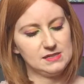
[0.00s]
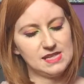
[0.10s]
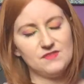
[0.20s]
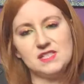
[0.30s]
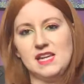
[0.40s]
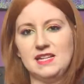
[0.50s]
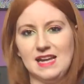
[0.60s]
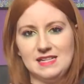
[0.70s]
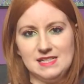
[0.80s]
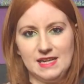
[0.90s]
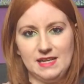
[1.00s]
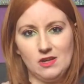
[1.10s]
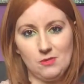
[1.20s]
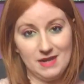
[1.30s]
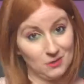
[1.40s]
17,
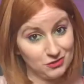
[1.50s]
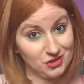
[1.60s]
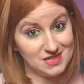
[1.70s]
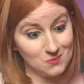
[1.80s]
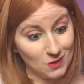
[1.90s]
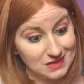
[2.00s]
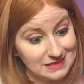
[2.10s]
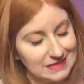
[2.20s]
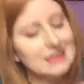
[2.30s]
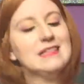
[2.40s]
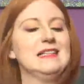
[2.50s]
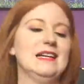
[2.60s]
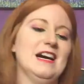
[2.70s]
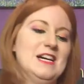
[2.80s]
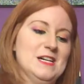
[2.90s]
18. I'm now 31.
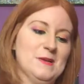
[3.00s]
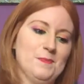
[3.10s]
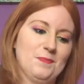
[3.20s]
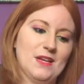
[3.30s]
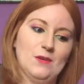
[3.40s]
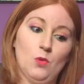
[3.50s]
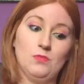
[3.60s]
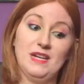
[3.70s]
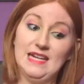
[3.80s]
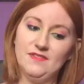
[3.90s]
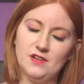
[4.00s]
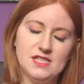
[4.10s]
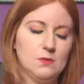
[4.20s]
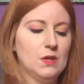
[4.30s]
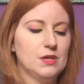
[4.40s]
Well, nearly
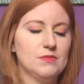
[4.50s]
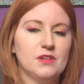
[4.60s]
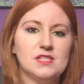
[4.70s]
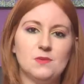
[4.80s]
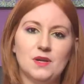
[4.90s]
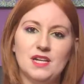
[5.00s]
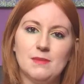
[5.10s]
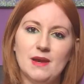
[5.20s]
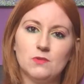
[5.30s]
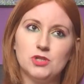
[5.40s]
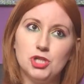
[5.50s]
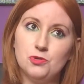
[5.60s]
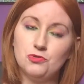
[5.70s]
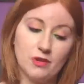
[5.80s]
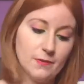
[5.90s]
31. I'm 31 in about
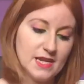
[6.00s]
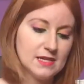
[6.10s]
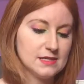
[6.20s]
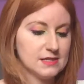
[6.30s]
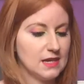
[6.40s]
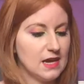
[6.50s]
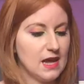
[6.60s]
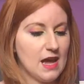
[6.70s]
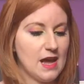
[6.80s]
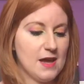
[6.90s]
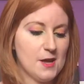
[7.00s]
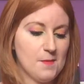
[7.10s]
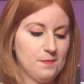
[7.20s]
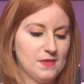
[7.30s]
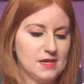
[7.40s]
2-3 weeks.
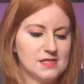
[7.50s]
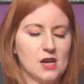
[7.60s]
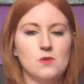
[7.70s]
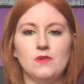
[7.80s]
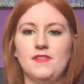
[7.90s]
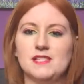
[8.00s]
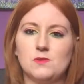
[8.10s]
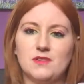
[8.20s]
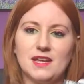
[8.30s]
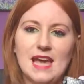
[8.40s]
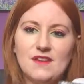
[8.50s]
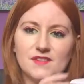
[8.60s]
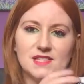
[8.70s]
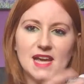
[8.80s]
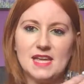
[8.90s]
So this was the
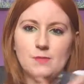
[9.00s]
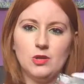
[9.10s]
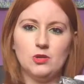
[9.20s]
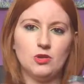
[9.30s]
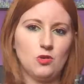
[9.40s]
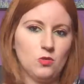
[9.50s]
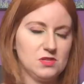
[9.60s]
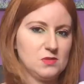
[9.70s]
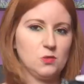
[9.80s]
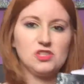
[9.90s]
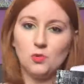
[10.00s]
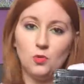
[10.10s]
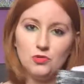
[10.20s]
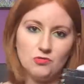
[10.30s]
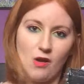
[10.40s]
gaffer tape look was
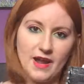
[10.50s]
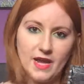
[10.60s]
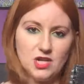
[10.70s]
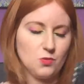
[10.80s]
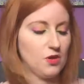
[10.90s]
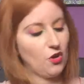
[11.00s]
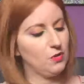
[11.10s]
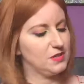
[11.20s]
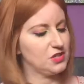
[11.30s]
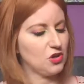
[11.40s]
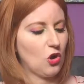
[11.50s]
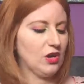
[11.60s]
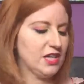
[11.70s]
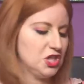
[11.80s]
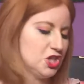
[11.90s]
all the rage when I was at
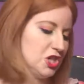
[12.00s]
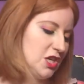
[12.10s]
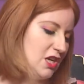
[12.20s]
college.